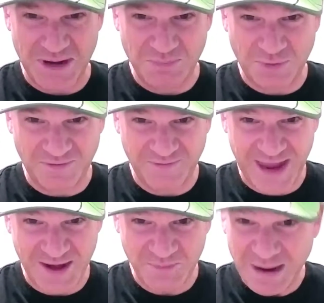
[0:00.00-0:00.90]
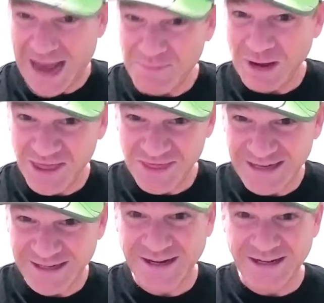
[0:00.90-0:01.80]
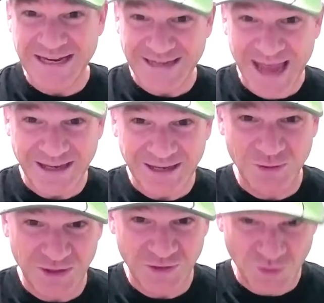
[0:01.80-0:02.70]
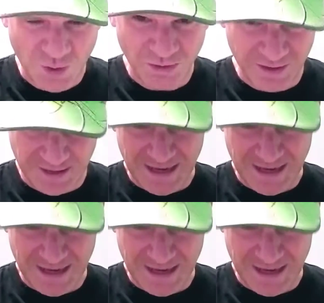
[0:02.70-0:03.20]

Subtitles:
profane, but I'm authentically telling you the truth.